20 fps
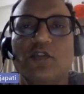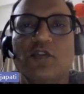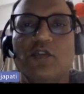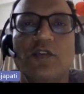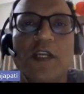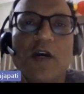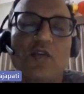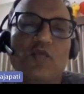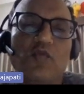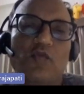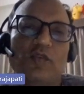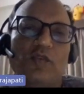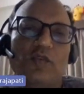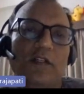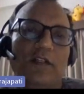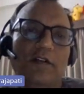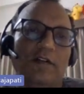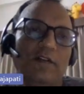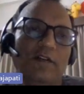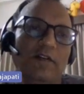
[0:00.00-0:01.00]
so now
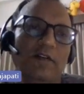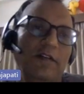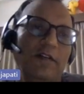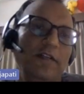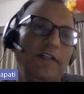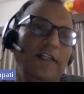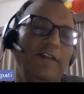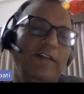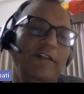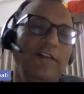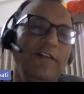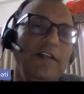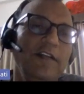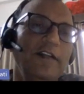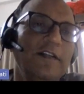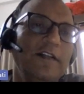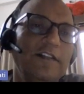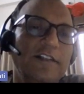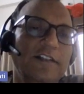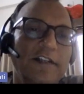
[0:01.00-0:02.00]
it will
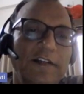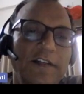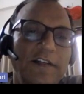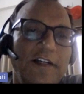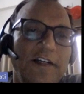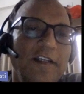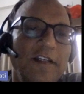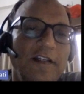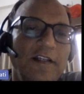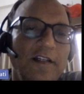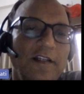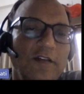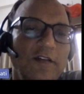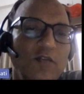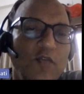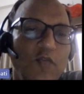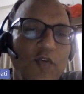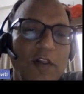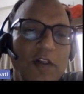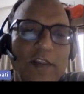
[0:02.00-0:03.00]
generate the
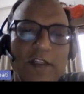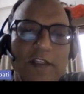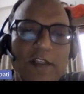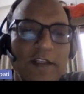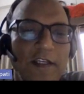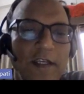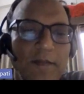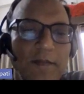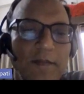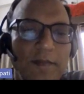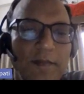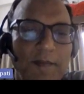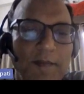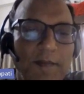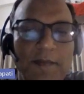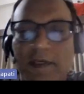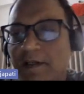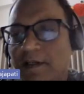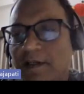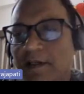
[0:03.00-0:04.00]
all the I
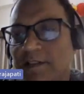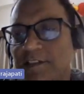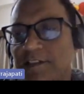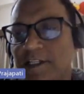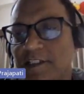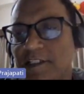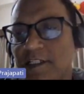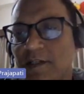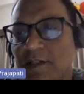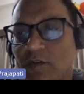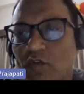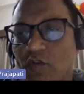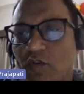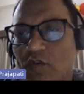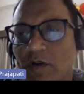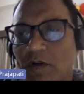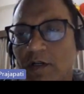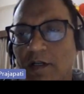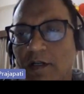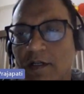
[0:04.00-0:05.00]
mean JSON
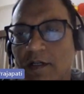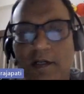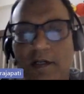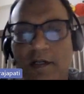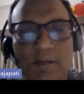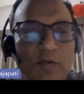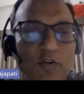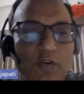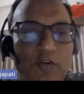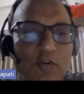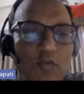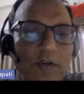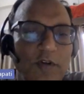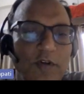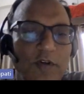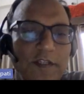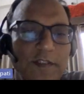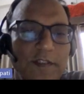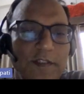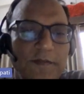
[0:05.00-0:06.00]
component
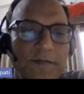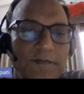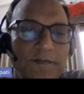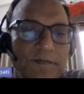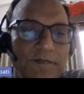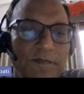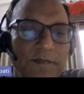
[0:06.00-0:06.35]
over here.